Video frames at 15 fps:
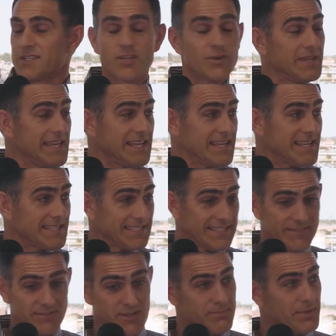So he has
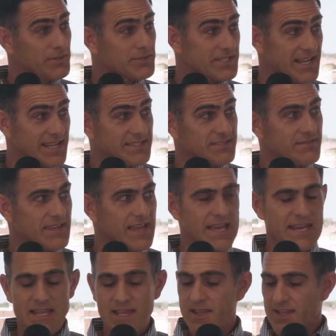lived on both sides of that.